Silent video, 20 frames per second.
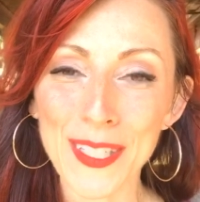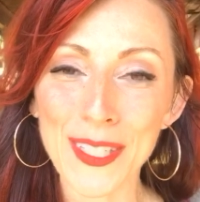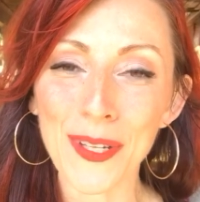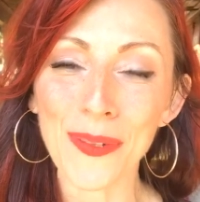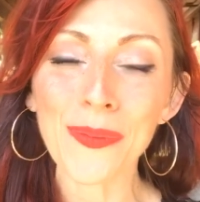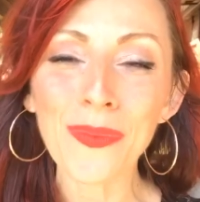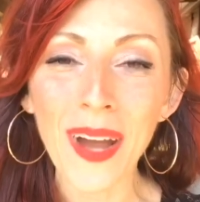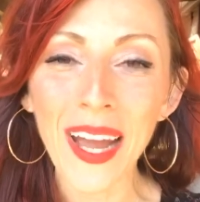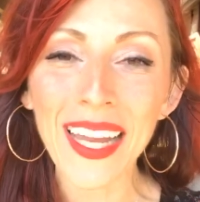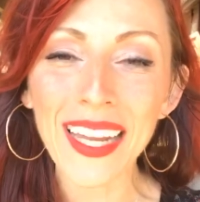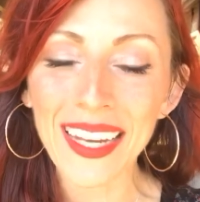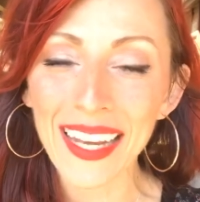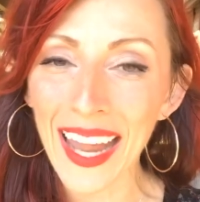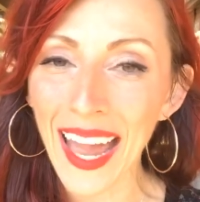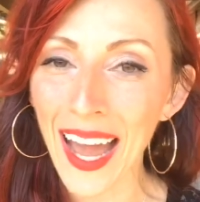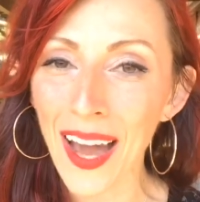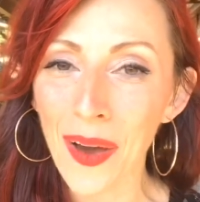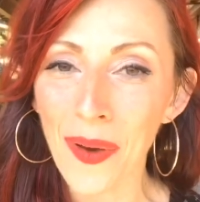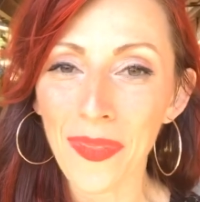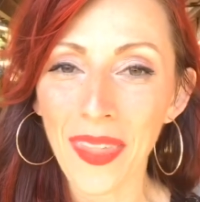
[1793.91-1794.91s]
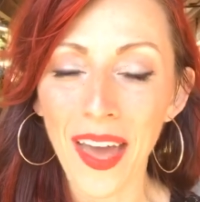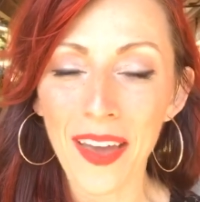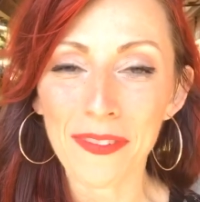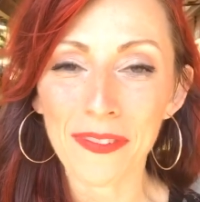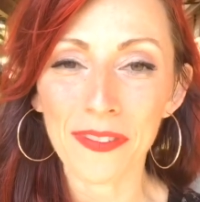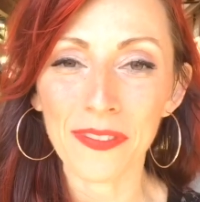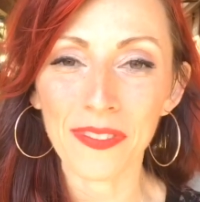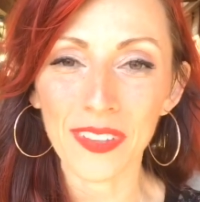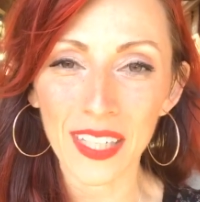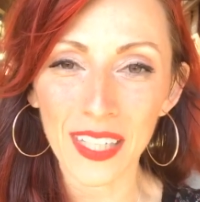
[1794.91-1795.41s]
So right now, that
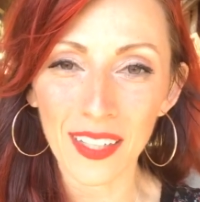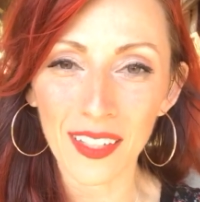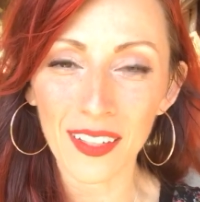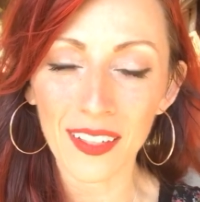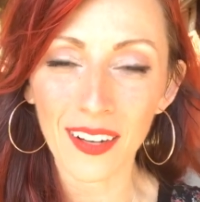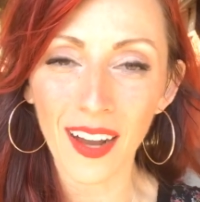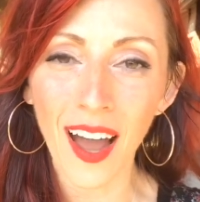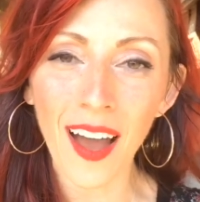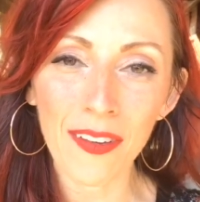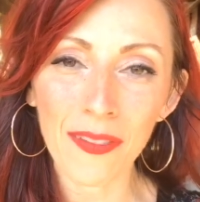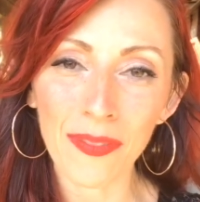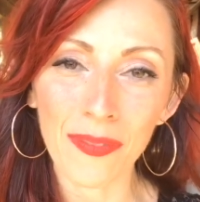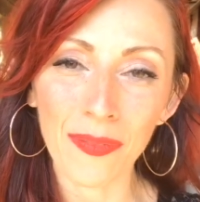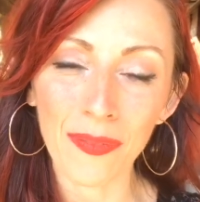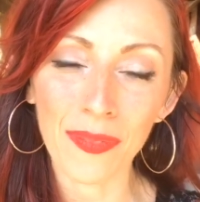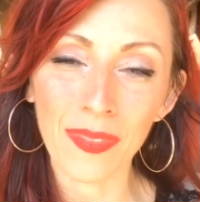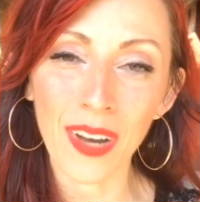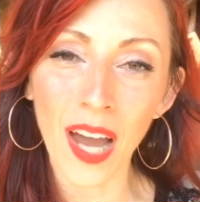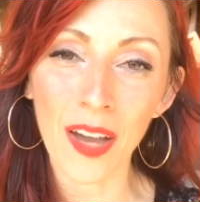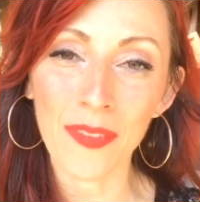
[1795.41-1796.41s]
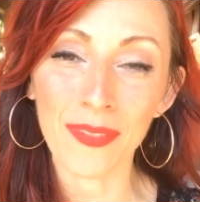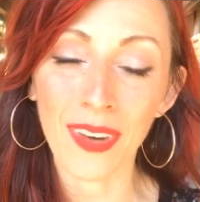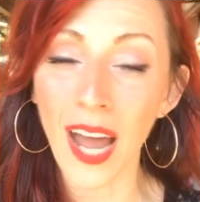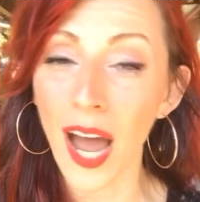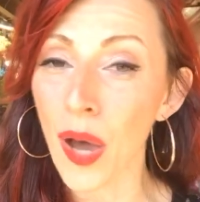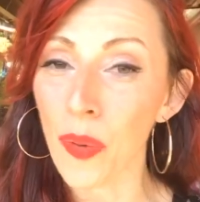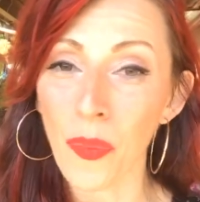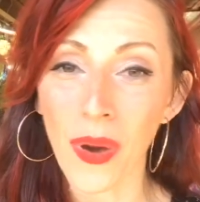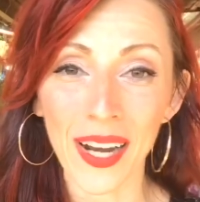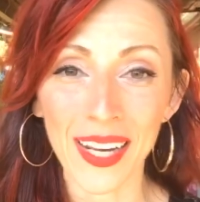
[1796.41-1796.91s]
fear of
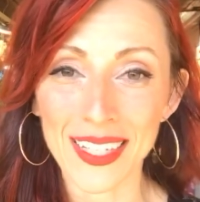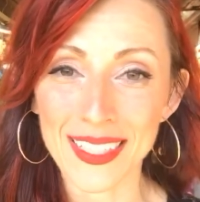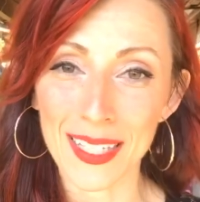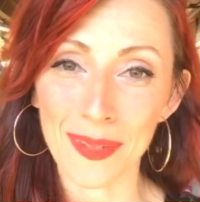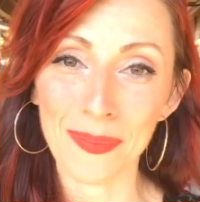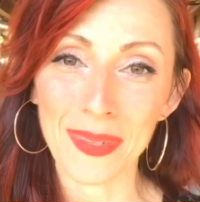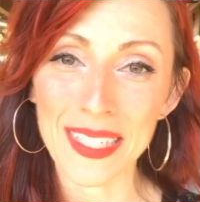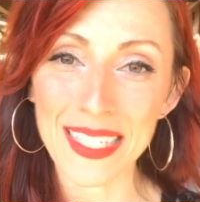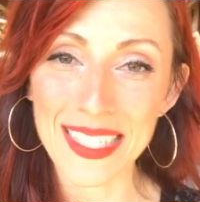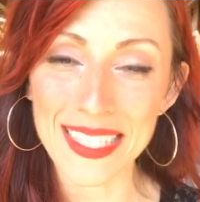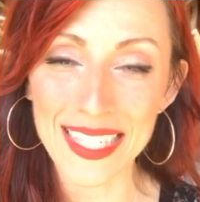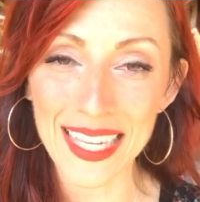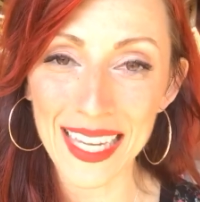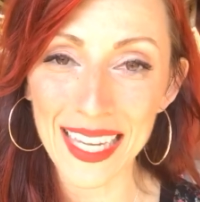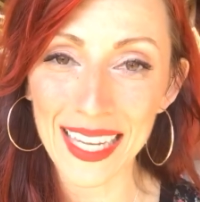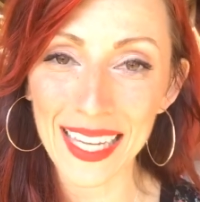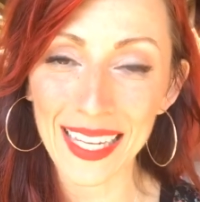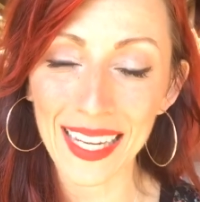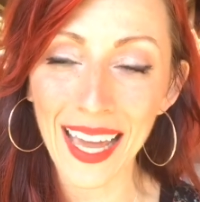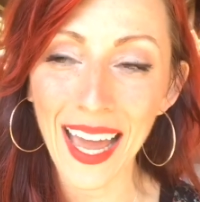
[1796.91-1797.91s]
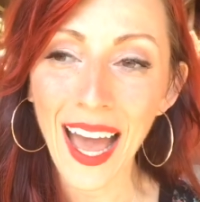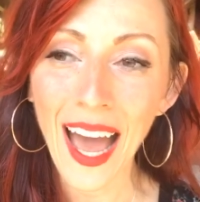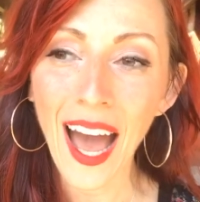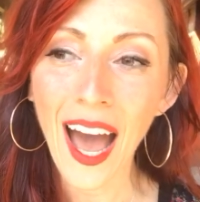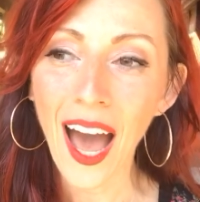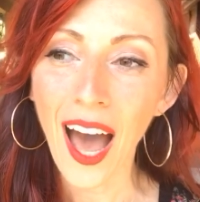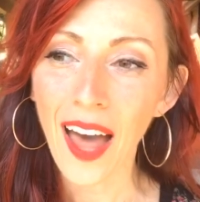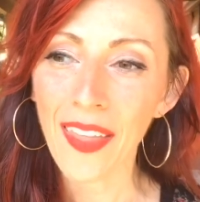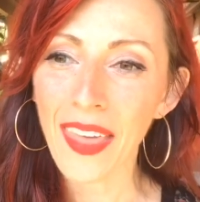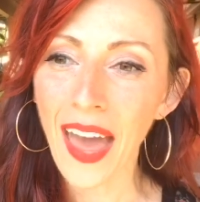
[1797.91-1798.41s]
not wanting to be seen,
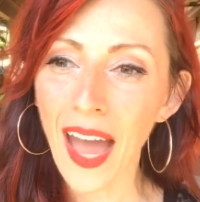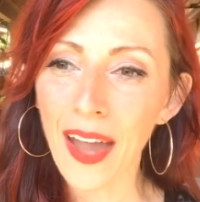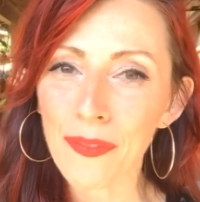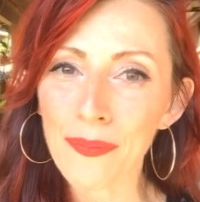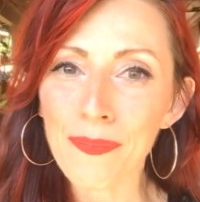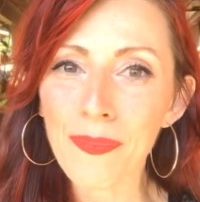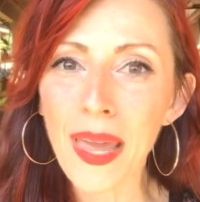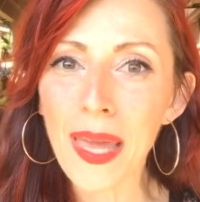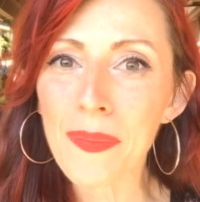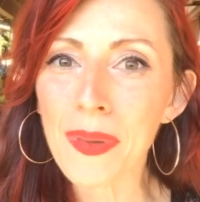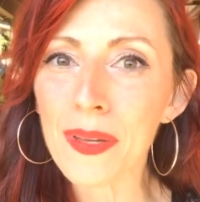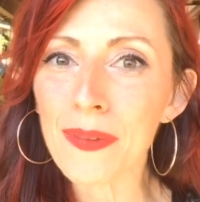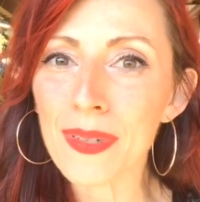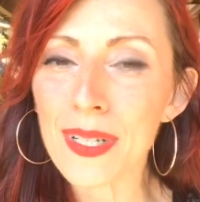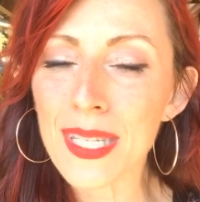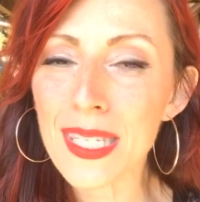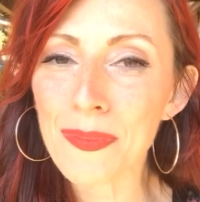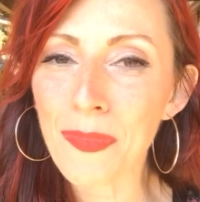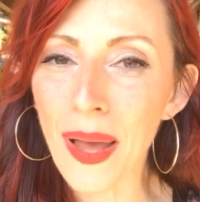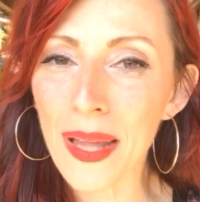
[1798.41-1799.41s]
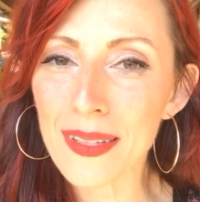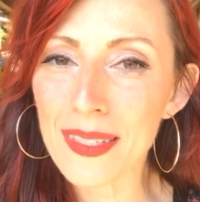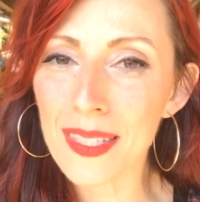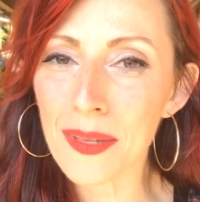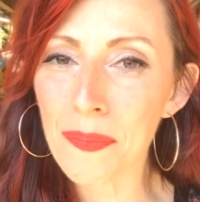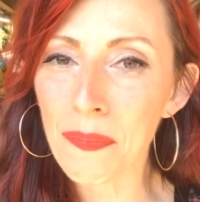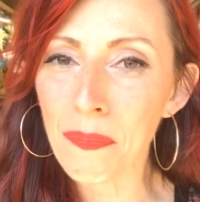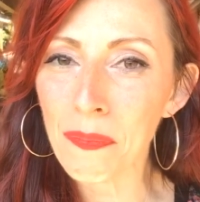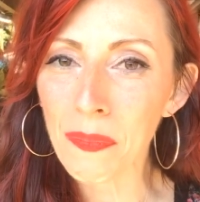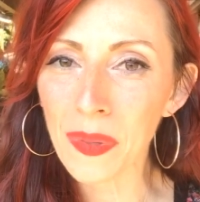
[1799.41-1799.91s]
that maybe
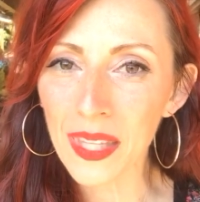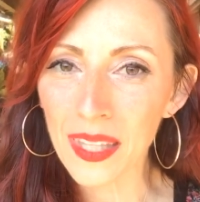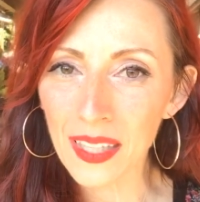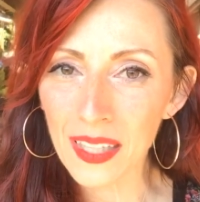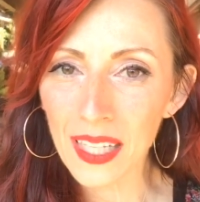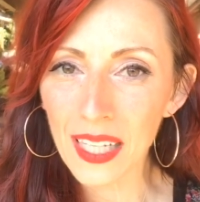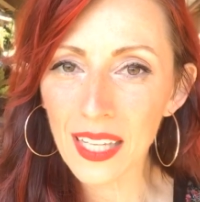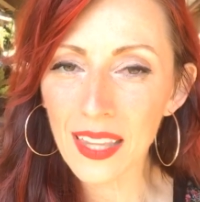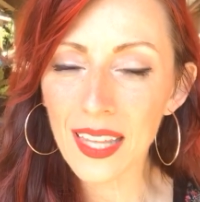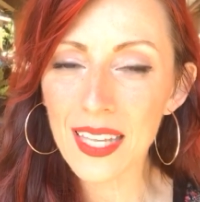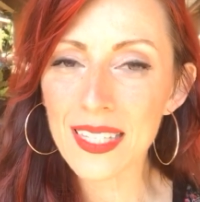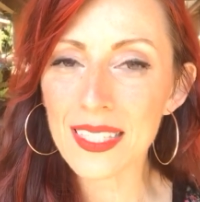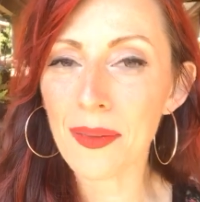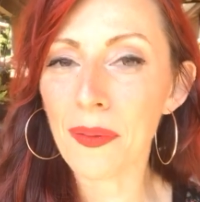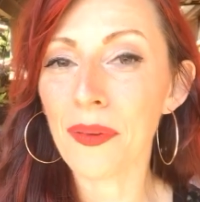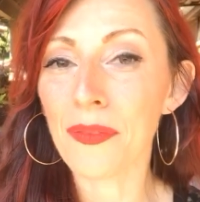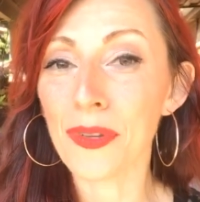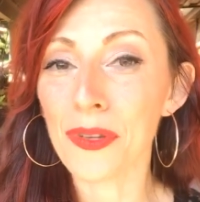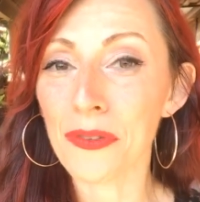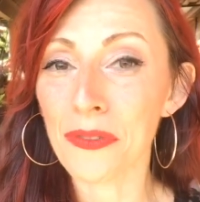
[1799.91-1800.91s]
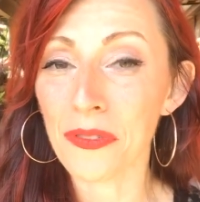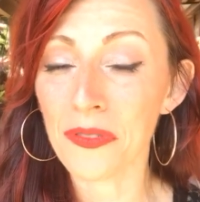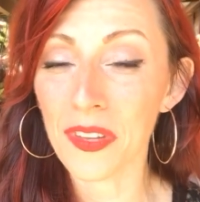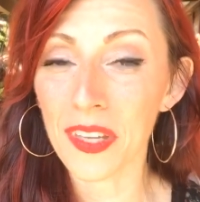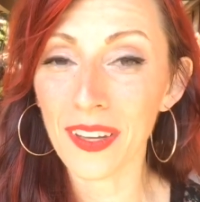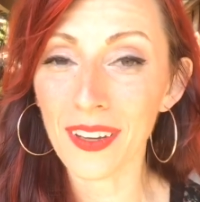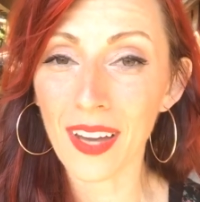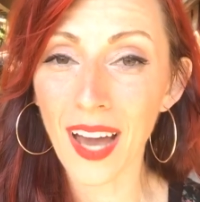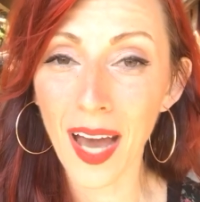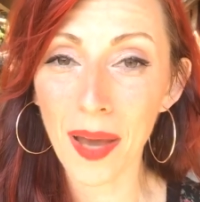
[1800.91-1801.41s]
responsibility that some of you
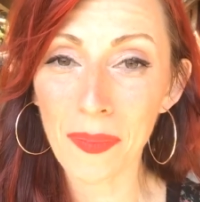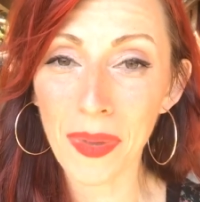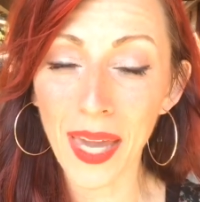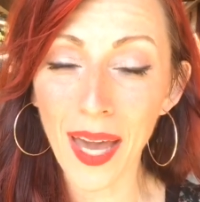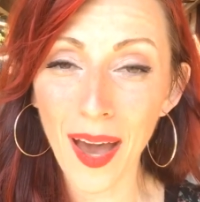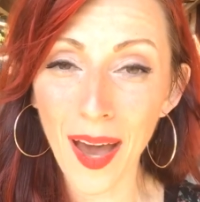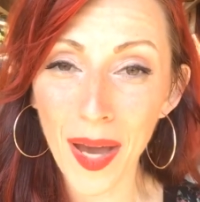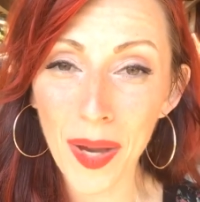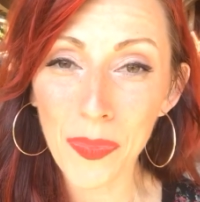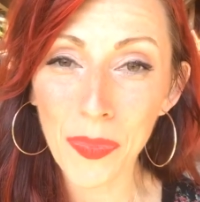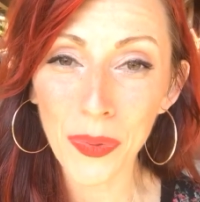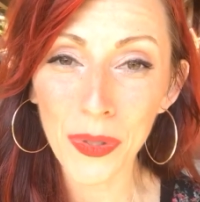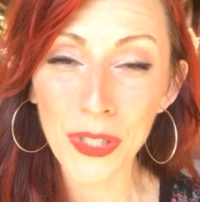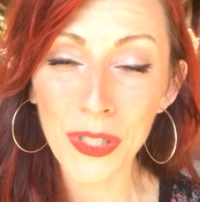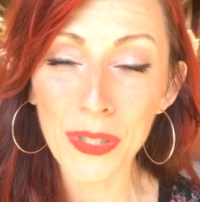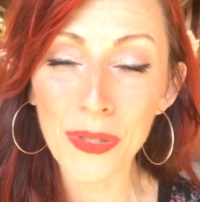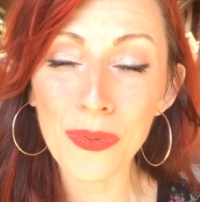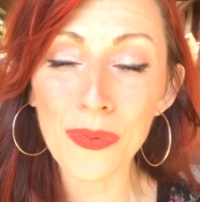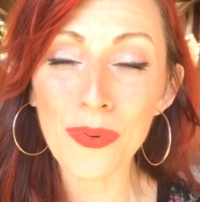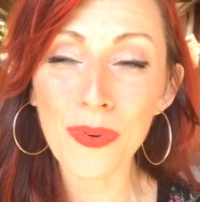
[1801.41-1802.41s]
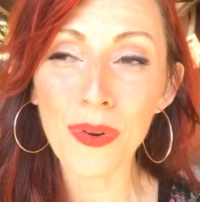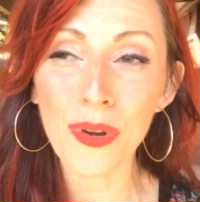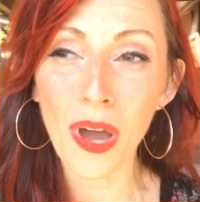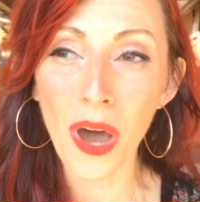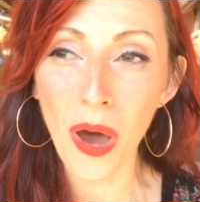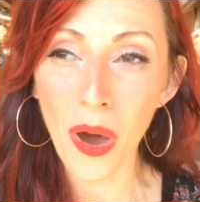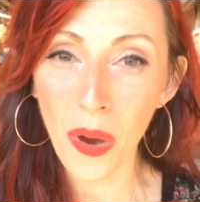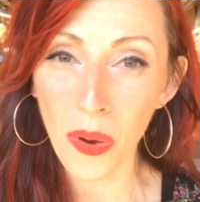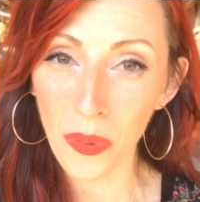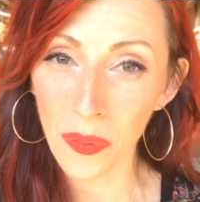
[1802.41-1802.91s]
feel coming up, or
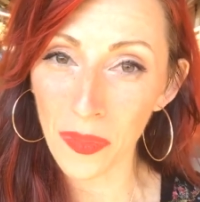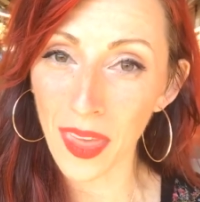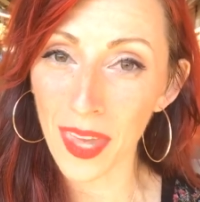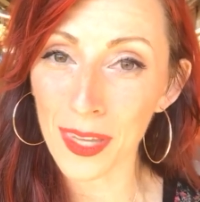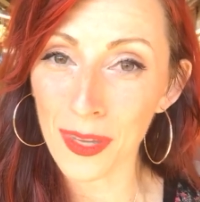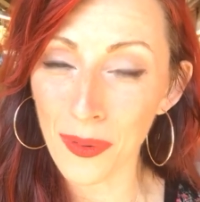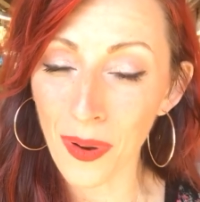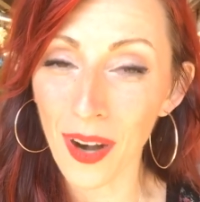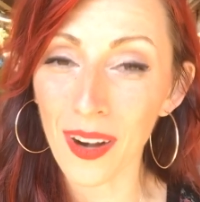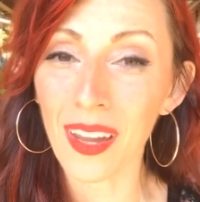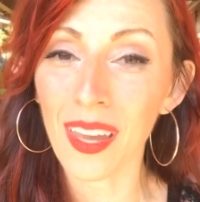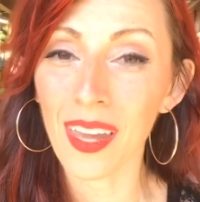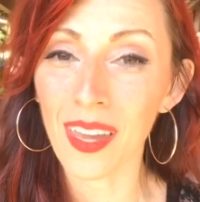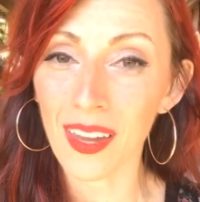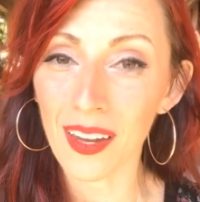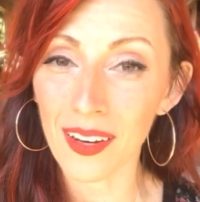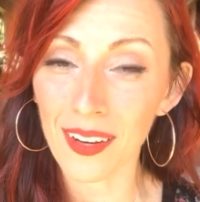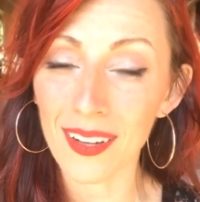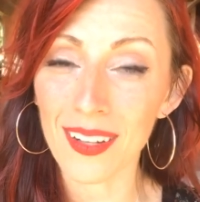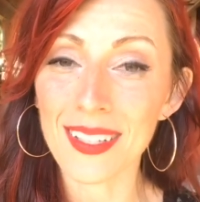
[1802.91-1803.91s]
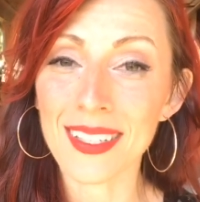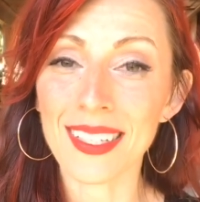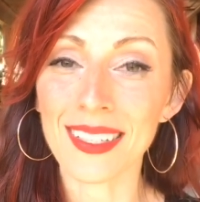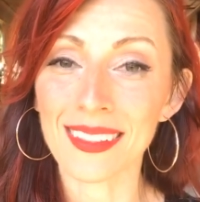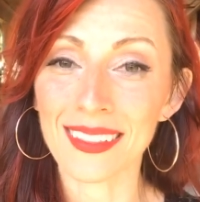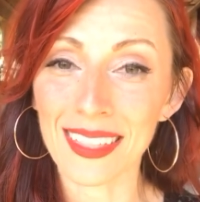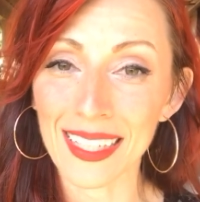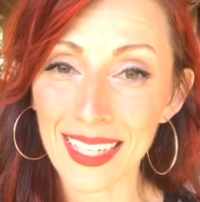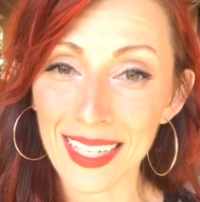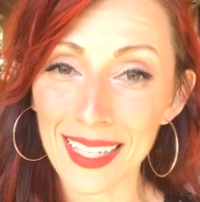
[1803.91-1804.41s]
that you are here to lead